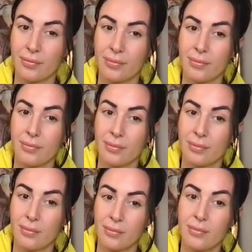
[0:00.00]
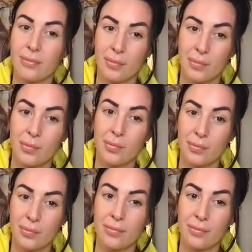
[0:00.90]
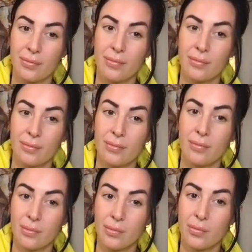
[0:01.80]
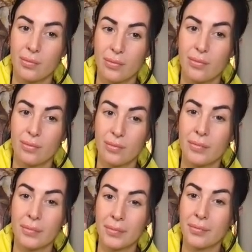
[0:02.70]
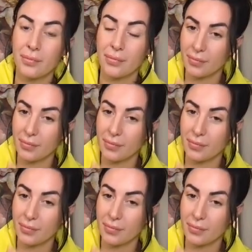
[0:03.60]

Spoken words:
[no speech]